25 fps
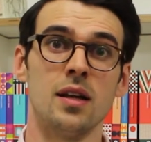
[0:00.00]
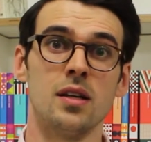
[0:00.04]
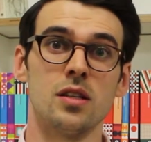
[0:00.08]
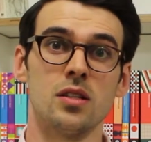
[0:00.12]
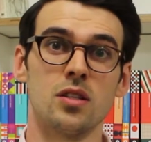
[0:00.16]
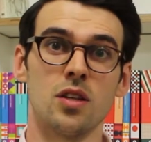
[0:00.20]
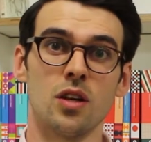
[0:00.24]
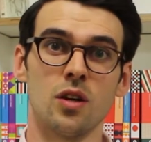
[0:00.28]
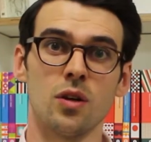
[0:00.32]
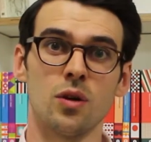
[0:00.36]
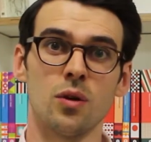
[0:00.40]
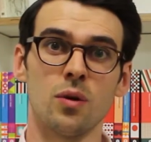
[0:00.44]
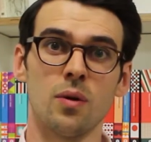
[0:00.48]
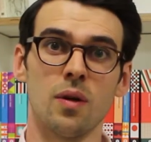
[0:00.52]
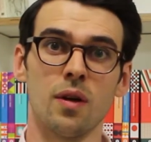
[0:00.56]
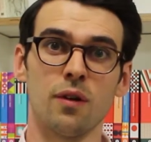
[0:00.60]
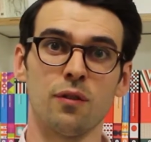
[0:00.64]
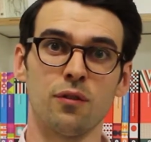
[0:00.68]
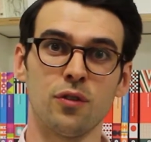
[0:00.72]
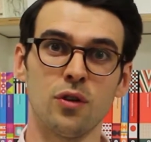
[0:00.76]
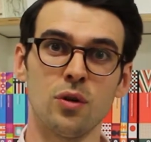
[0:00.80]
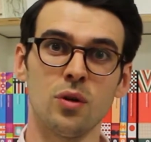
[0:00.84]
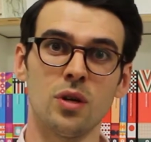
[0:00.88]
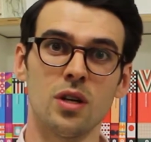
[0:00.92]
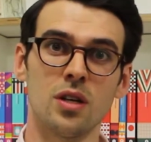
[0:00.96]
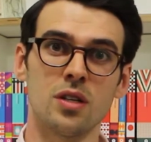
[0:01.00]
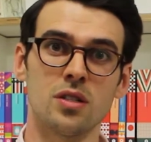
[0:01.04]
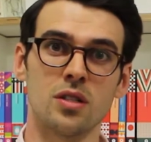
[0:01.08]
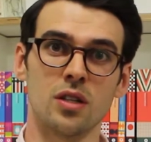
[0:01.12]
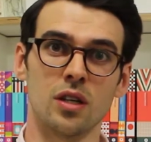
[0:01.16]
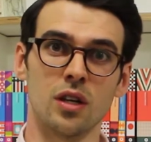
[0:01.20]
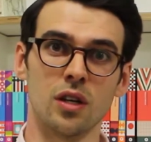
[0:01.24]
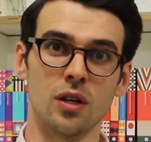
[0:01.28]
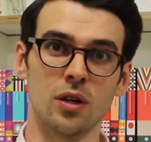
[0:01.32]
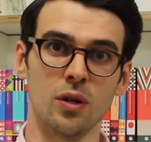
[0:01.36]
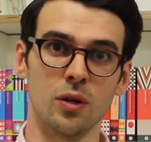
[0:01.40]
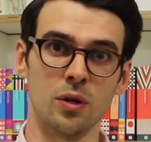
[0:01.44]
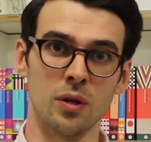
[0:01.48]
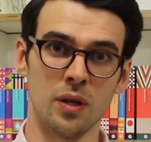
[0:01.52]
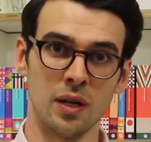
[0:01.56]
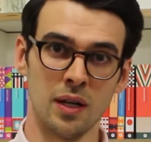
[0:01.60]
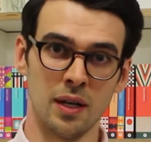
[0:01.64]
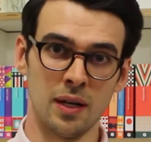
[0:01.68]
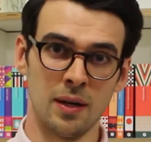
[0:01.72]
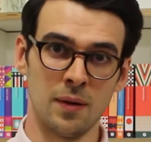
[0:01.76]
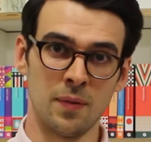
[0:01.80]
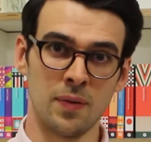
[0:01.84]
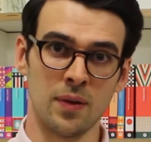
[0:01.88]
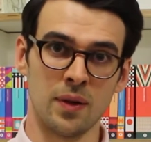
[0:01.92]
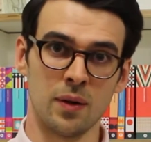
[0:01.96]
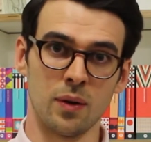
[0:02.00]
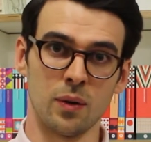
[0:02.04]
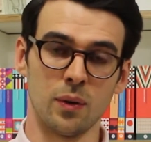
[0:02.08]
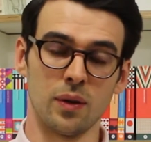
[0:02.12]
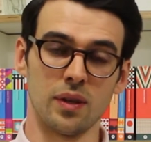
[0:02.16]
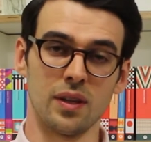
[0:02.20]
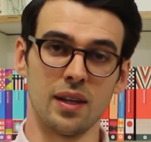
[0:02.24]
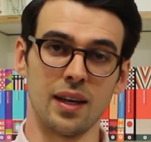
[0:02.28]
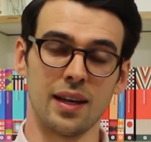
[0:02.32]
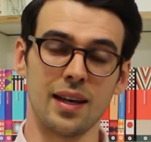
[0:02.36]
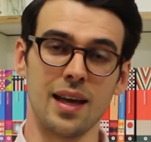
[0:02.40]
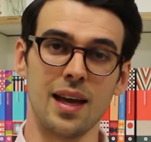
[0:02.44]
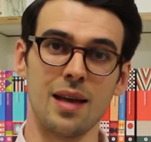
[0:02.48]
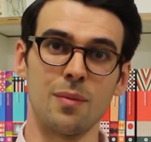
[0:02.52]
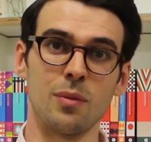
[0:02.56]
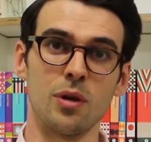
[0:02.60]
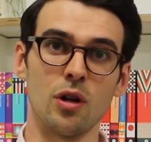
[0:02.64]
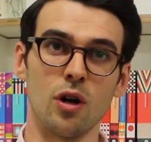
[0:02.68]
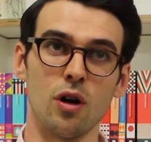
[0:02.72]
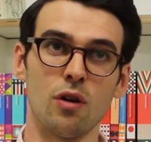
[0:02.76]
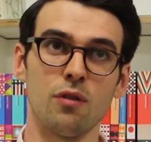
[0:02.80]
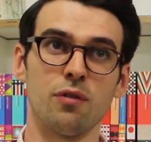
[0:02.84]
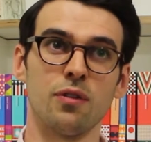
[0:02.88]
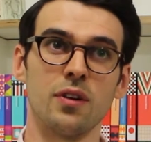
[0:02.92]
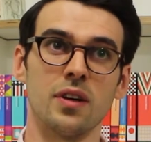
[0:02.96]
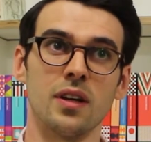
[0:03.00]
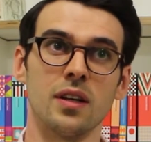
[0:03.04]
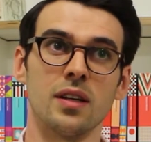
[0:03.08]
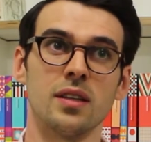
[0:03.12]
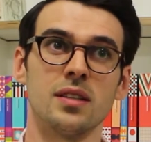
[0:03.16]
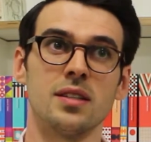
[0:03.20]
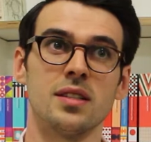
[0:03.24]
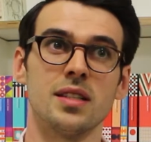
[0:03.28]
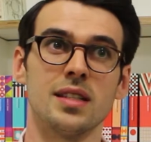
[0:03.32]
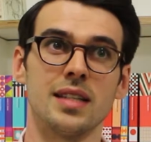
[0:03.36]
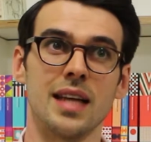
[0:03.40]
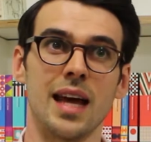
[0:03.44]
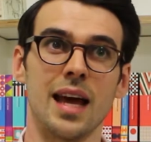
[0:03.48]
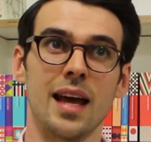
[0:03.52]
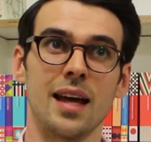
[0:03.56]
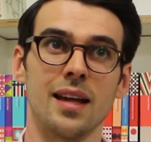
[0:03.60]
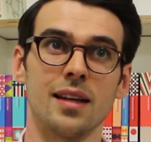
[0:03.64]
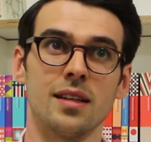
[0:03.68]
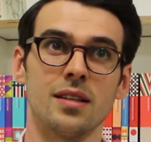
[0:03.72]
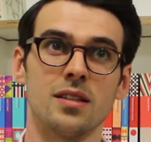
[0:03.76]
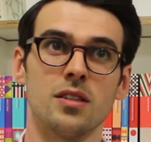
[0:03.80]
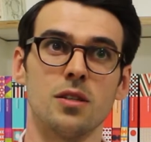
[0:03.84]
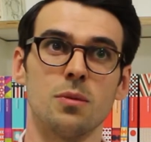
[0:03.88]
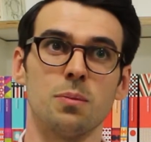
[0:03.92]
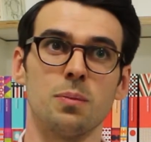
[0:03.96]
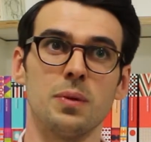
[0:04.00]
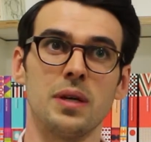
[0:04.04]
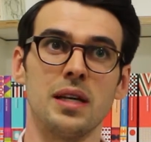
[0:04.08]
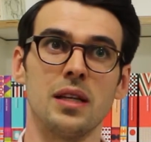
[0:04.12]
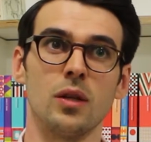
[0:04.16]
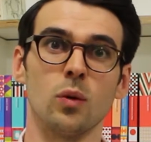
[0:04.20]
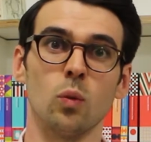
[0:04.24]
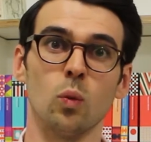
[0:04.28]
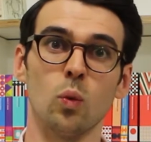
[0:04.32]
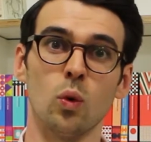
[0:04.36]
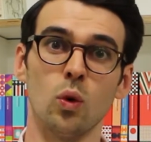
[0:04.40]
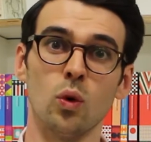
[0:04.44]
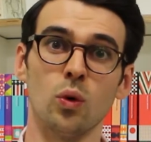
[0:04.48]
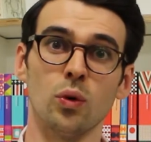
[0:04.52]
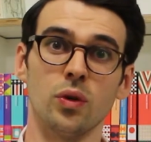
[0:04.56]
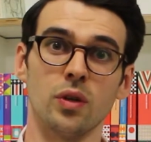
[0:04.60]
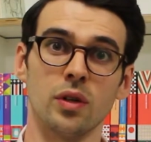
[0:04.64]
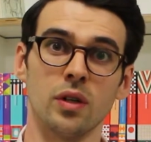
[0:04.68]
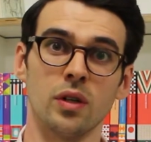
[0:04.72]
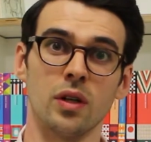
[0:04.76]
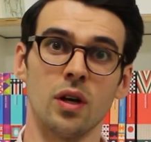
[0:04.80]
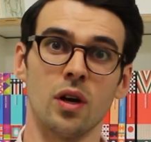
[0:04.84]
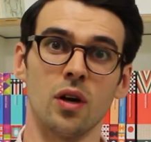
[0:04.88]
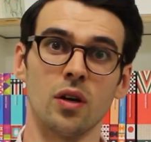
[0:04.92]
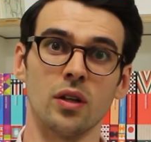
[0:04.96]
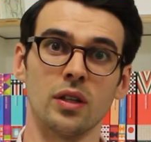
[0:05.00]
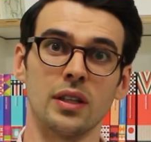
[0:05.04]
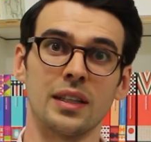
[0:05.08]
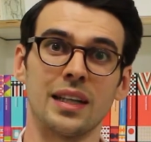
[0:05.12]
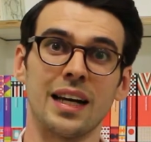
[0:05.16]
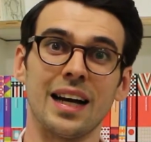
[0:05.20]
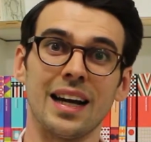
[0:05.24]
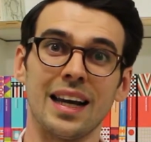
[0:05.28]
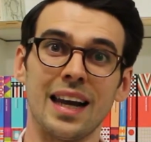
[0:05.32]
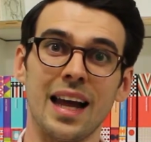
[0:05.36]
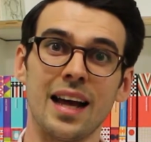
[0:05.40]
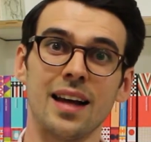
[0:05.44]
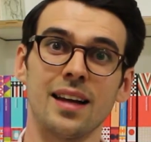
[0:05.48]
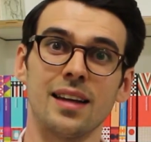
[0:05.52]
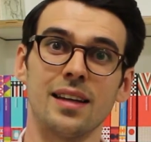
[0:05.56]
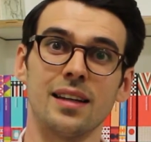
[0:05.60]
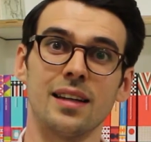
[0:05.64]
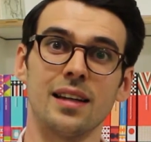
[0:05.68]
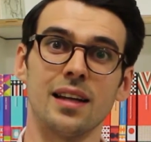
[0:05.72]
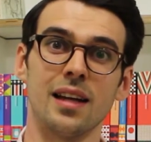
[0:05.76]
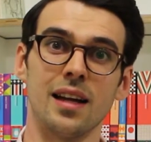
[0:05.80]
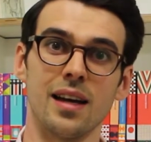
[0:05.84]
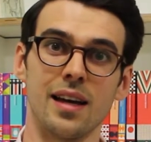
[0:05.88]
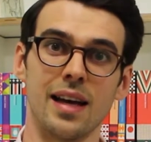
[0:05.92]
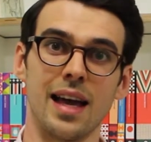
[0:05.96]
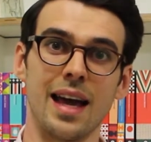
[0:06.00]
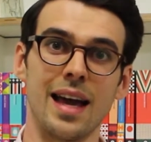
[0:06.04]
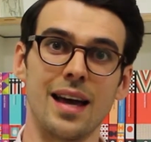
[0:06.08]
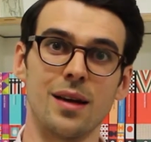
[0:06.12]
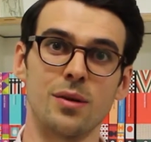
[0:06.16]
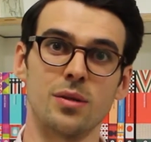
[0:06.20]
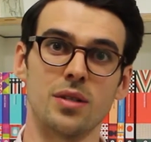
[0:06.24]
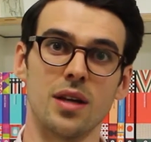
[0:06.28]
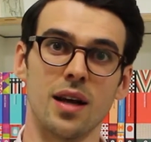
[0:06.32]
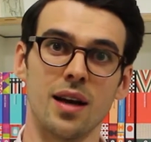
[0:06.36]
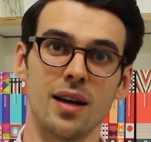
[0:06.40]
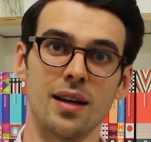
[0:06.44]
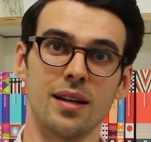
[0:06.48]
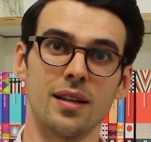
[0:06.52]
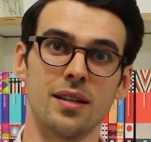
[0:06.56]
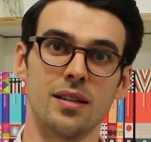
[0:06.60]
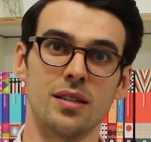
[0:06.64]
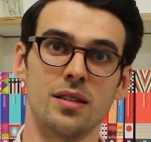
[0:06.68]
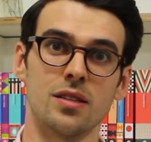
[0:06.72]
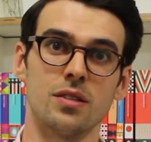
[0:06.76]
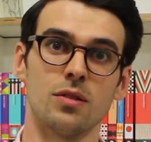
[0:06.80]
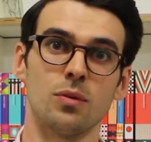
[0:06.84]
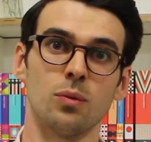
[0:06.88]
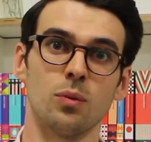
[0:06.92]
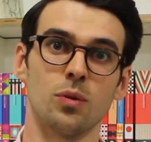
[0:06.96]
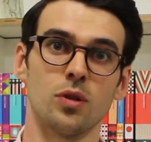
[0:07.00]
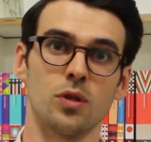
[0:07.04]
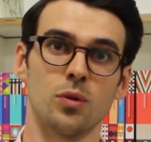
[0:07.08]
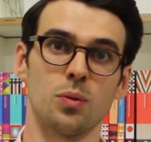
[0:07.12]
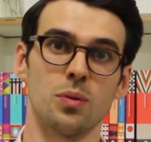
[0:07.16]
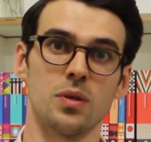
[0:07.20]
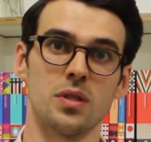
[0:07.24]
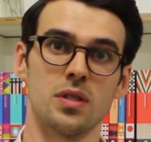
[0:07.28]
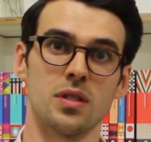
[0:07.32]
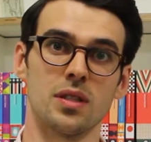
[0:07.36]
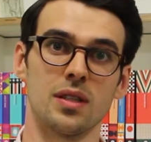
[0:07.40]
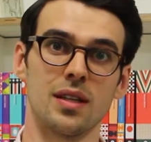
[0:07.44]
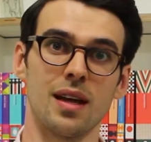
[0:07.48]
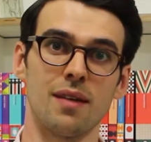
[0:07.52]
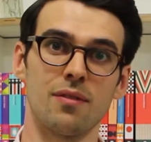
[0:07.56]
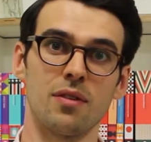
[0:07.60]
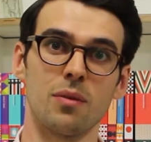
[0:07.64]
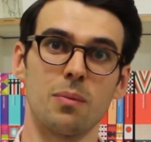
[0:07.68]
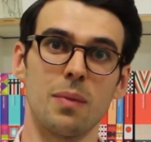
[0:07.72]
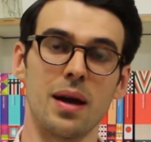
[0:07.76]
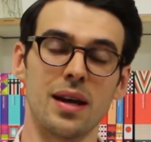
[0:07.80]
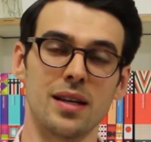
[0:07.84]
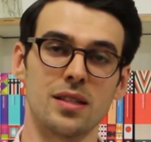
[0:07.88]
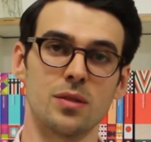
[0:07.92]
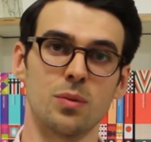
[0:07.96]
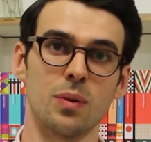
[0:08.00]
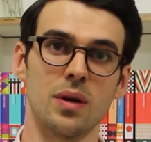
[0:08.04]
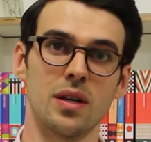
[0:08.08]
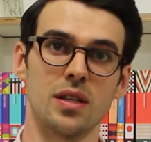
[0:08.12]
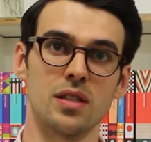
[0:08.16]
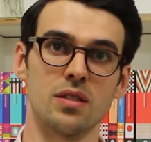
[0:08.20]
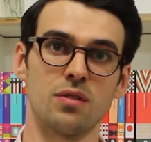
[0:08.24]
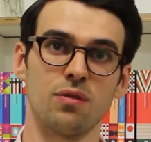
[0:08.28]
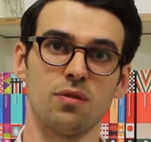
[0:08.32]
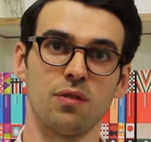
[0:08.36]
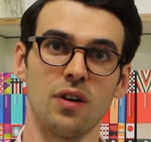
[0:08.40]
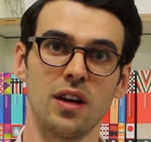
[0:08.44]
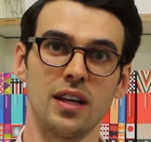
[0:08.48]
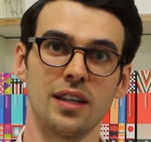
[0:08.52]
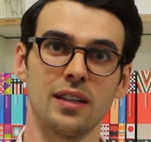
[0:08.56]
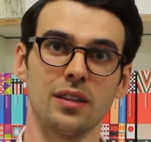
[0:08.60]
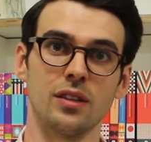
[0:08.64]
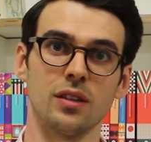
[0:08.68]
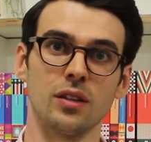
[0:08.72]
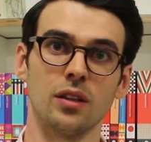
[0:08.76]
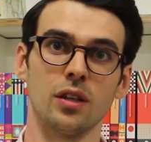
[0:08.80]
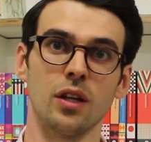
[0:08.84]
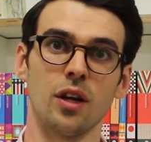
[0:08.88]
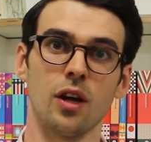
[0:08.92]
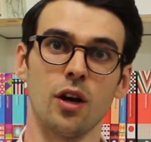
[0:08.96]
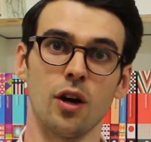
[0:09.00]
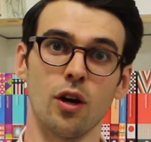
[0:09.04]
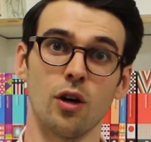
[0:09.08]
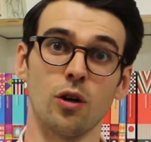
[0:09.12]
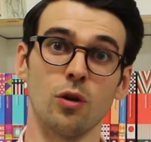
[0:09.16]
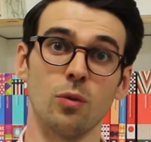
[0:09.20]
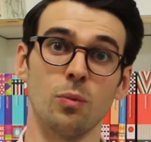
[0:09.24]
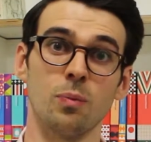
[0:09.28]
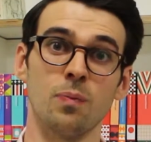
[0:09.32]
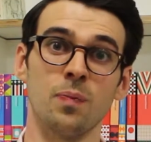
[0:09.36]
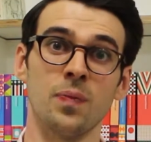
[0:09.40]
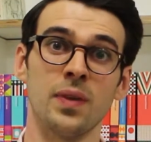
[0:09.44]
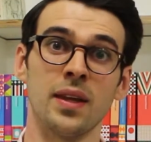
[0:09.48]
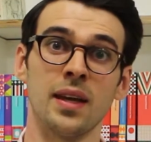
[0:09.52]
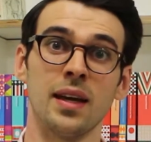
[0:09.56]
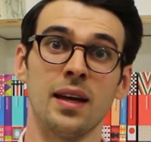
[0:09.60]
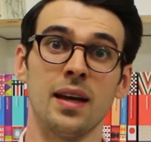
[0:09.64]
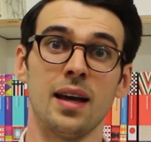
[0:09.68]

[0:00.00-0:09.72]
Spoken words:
So a few years ago, there came an offer to Dan to be the warden on Kailakan Lighthouse Island, which was Gavin Maxwell's final home.